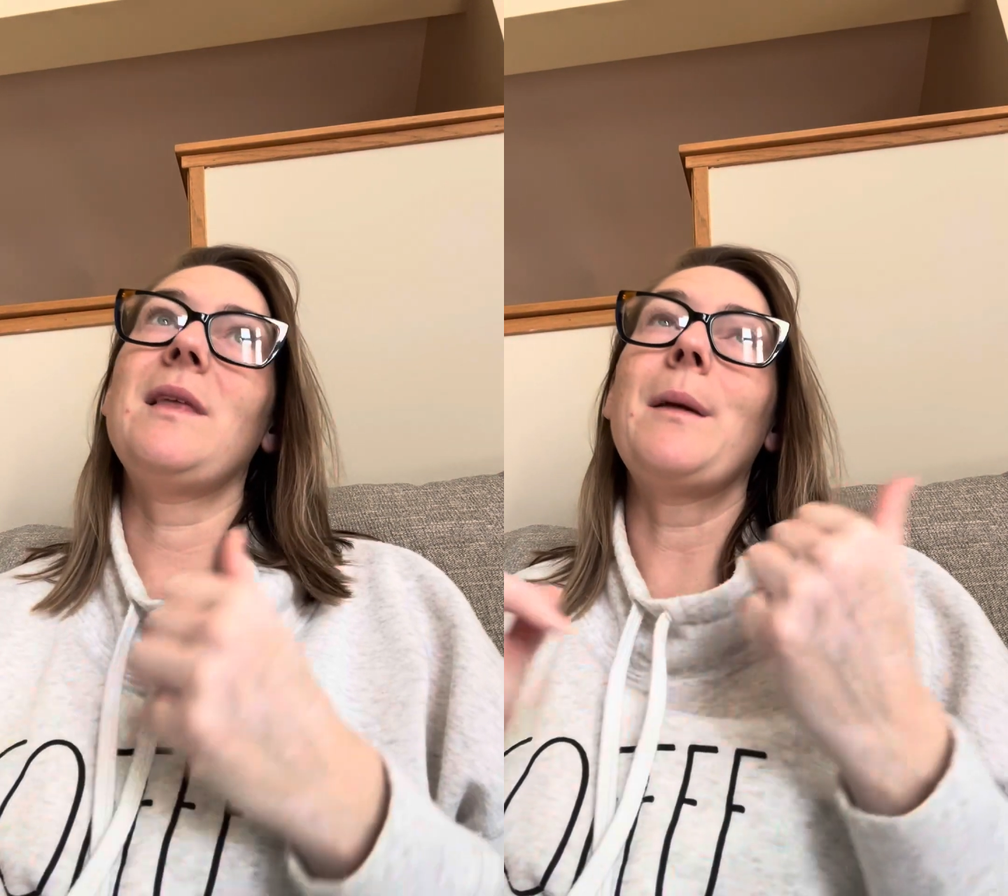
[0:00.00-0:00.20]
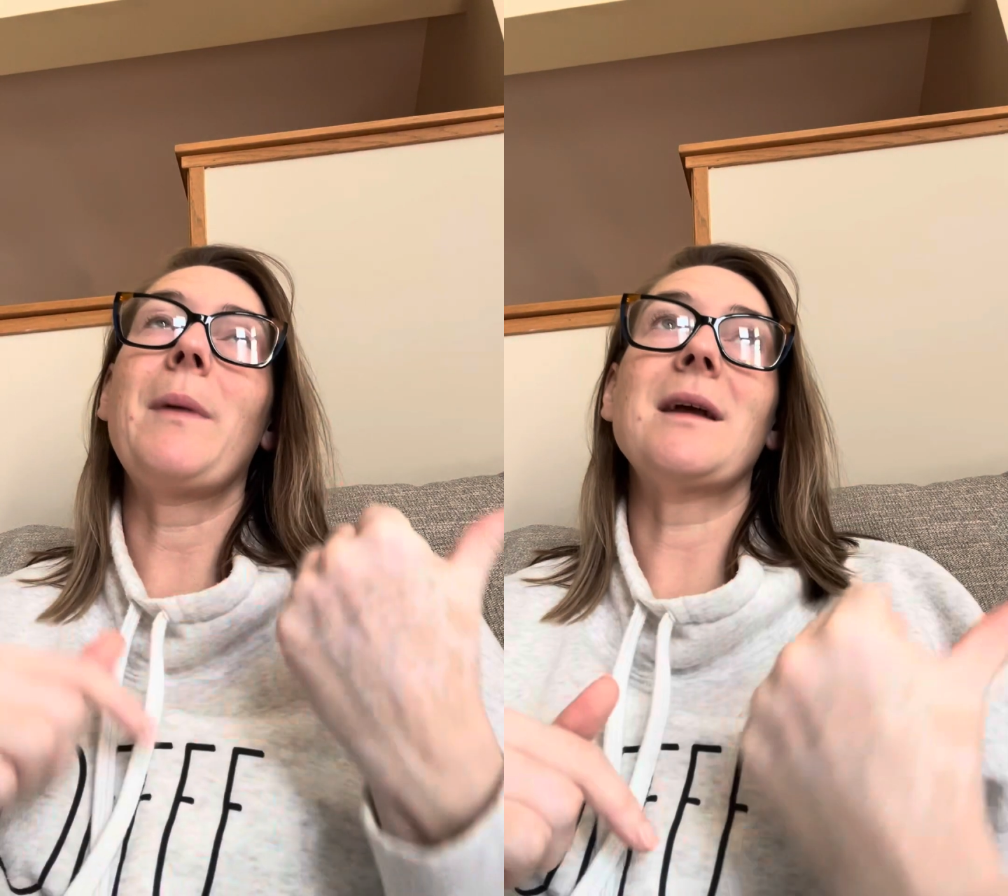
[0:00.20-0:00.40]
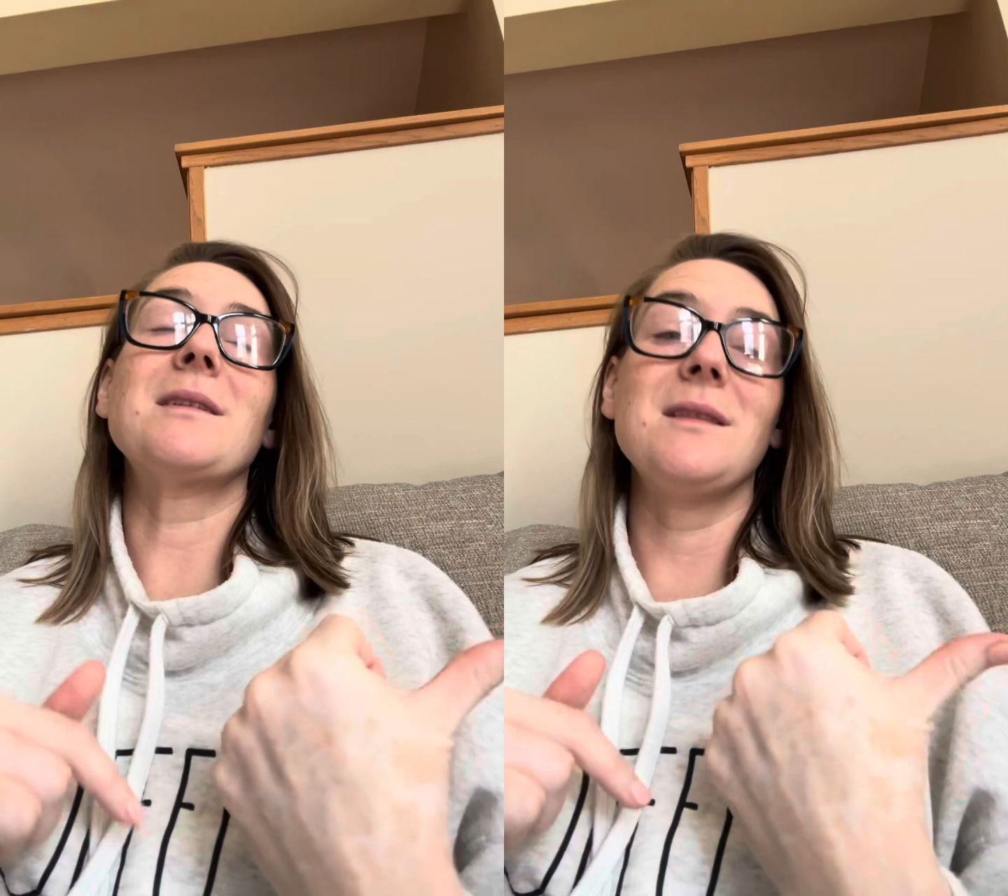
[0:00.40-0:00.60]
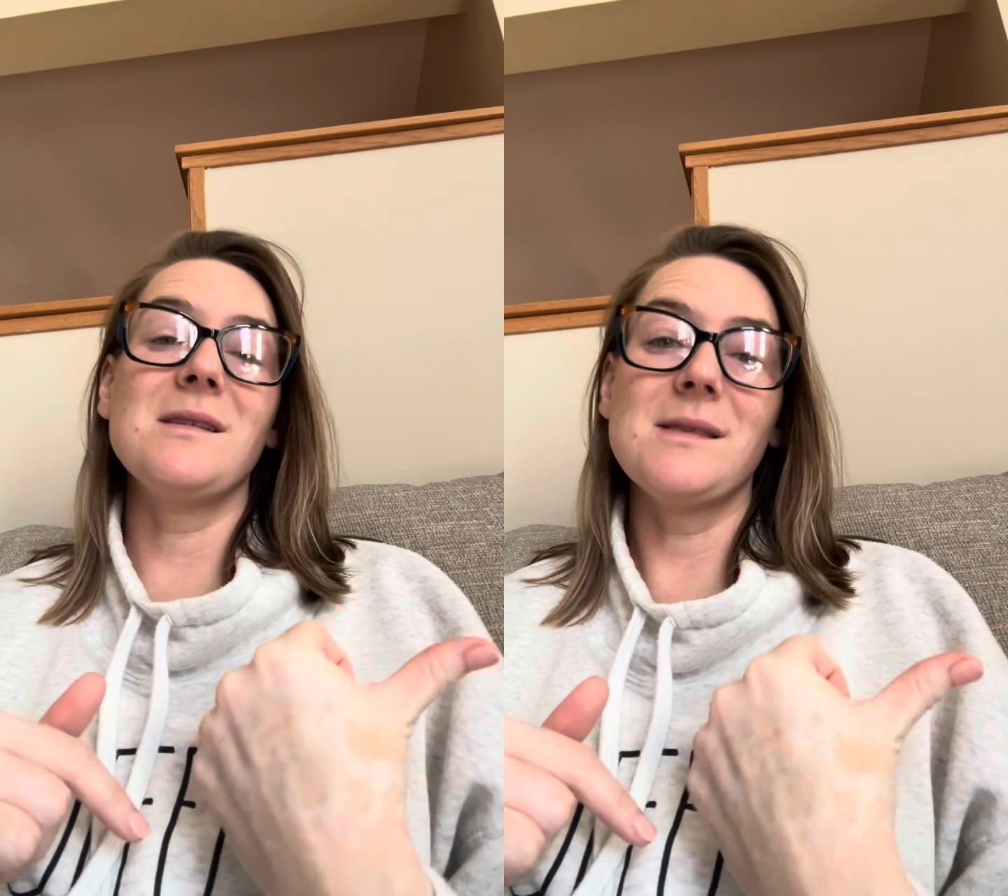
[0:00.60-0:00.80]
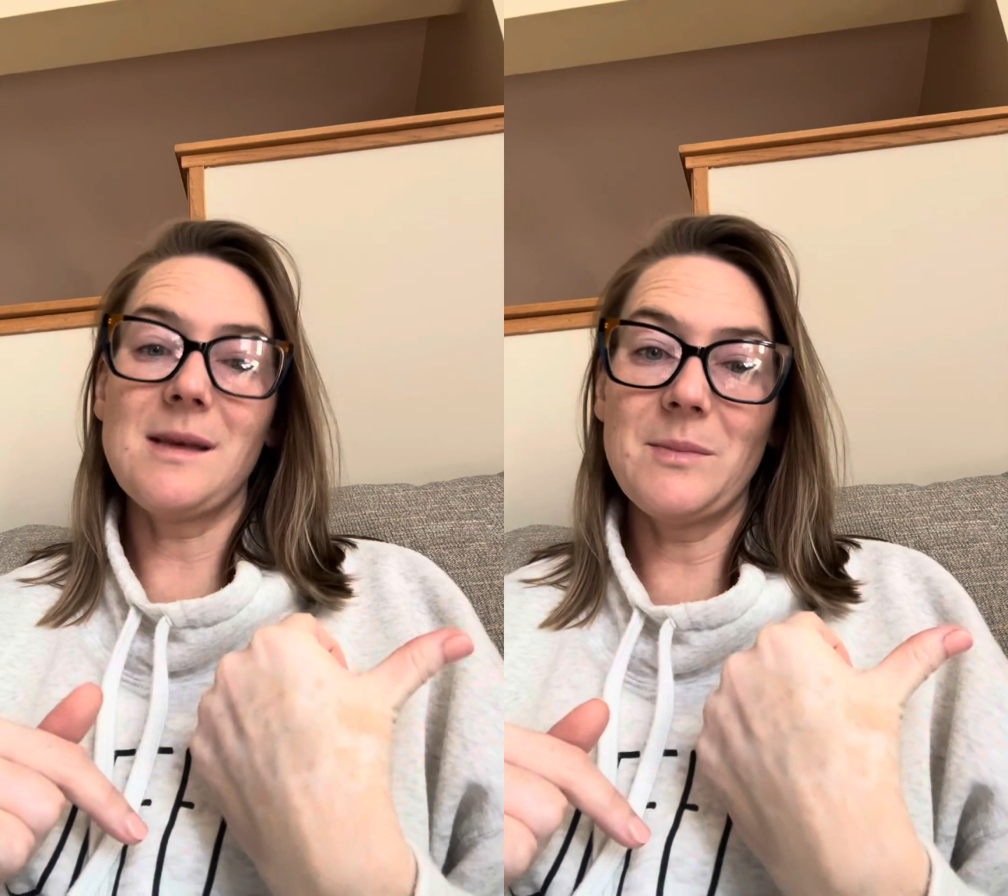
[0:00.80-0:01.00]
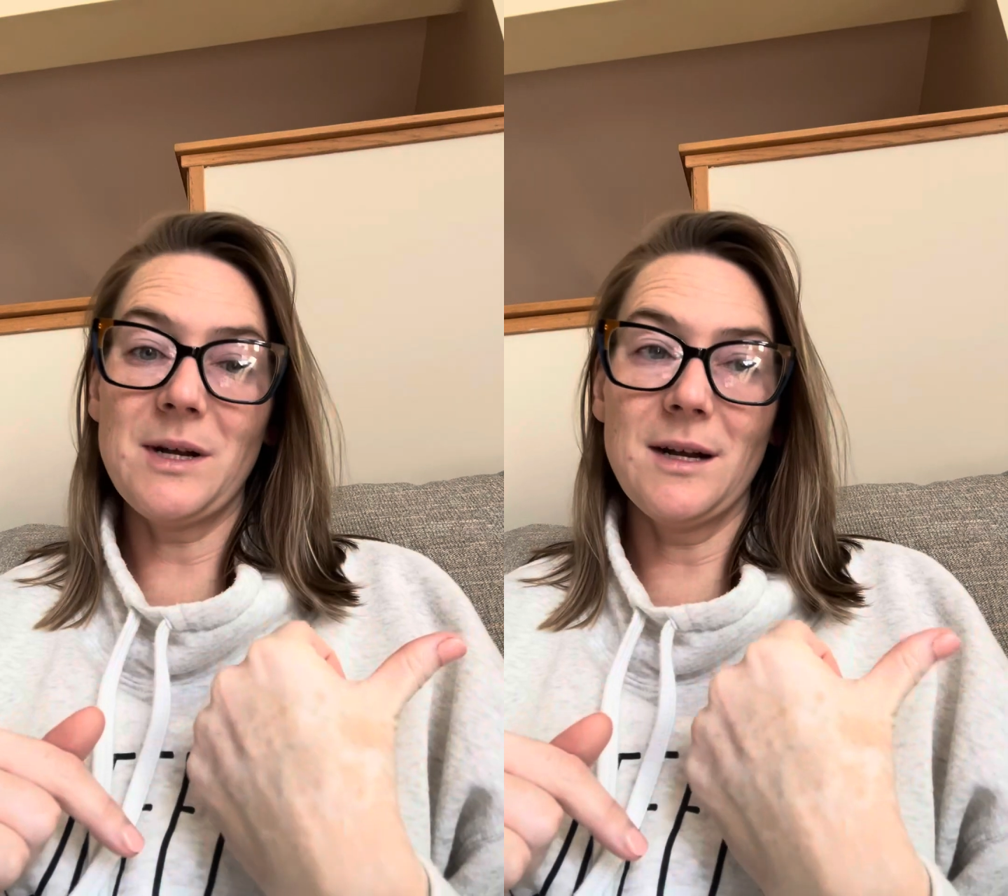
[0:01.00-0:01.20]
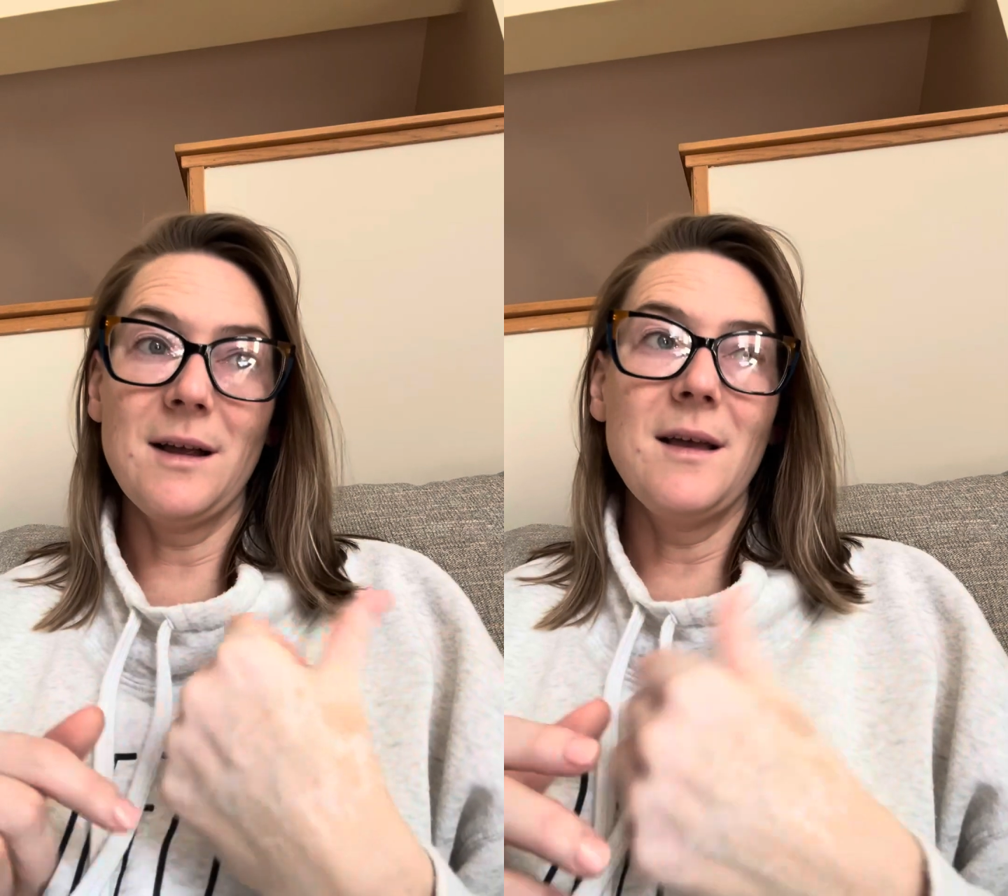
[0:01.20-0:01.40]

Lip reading: think back to this summer.